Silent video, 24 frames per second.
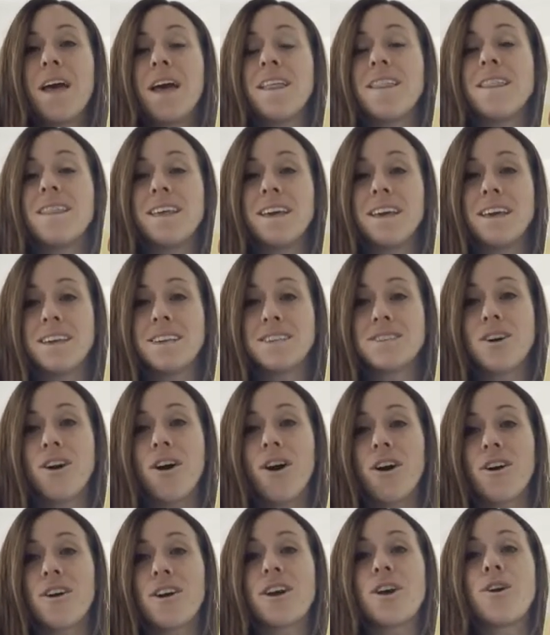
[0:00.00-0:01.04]
these
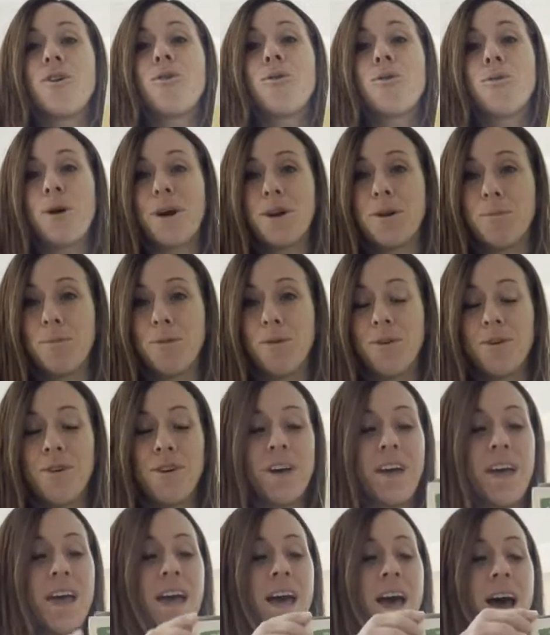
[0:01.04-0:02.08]
are incredible.
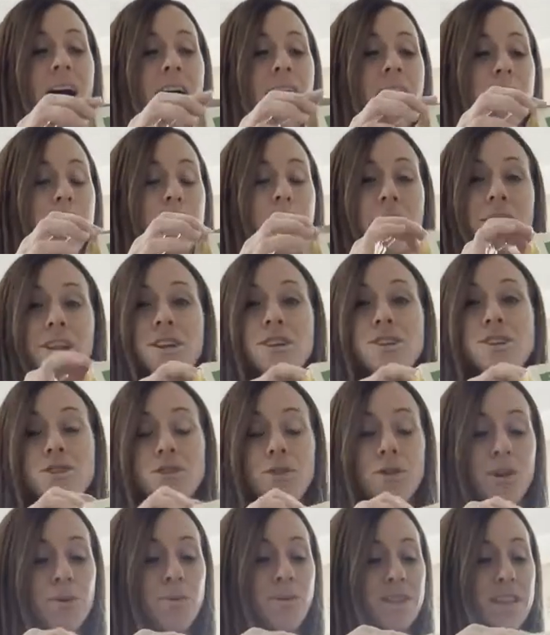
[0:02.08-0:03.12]
Um, I'm gonna show
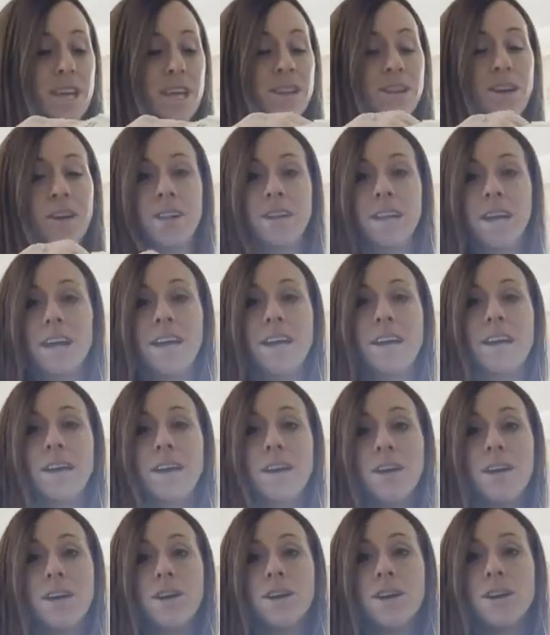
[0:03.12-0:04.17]
you what they look like.
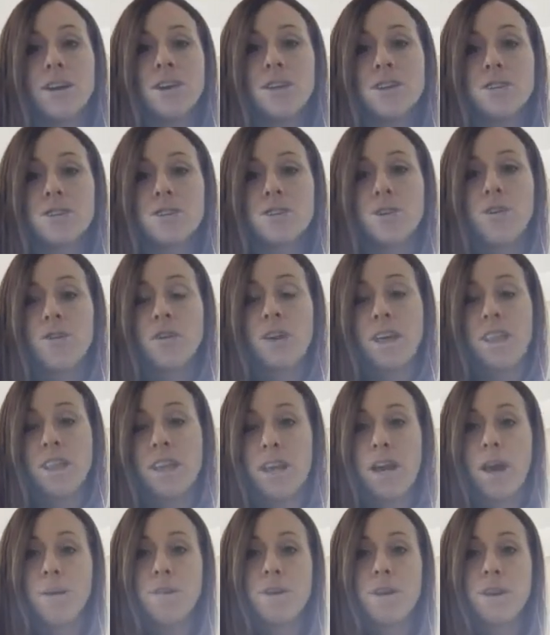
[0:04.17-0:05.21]
So they
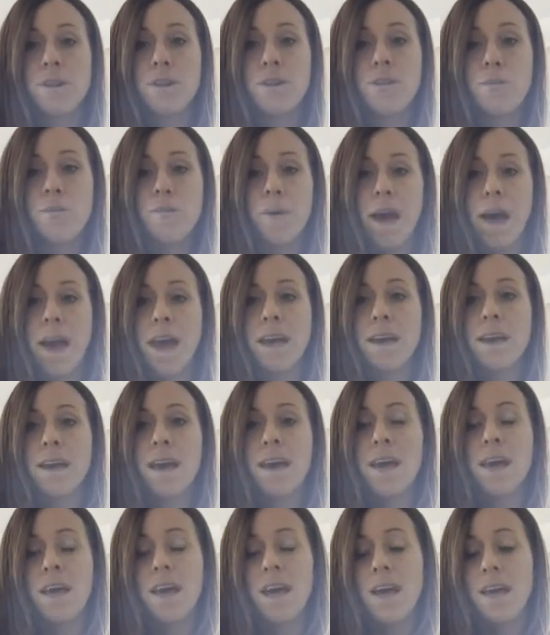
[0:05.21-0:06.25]
come in a little bag
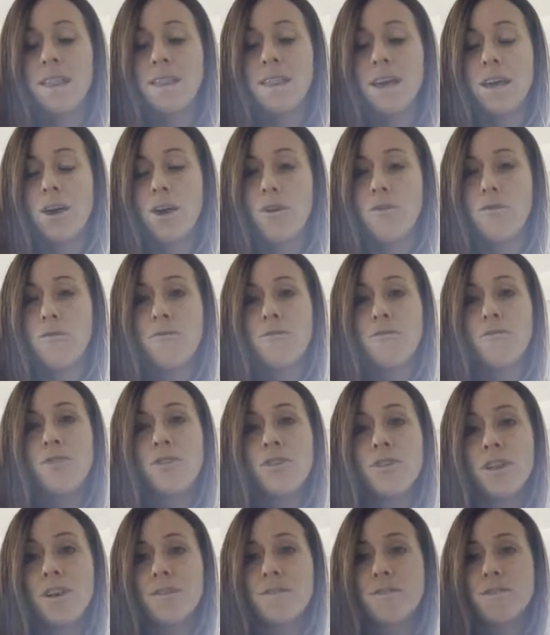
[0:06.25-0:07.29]
and they are
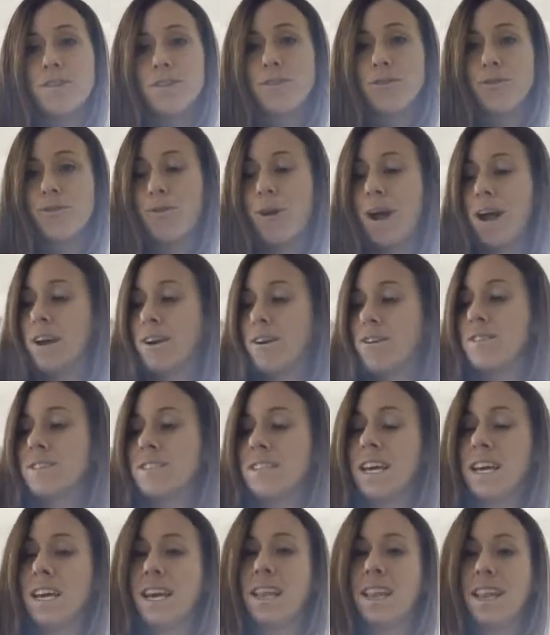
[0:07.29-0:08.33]
full of little crackers
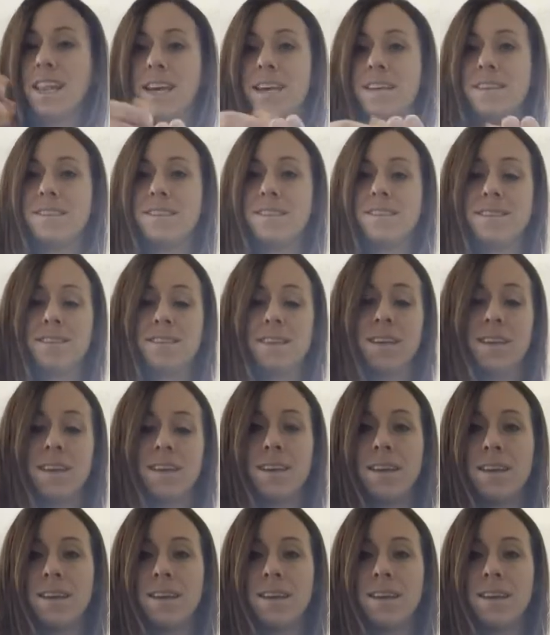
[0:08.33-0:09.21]
like this.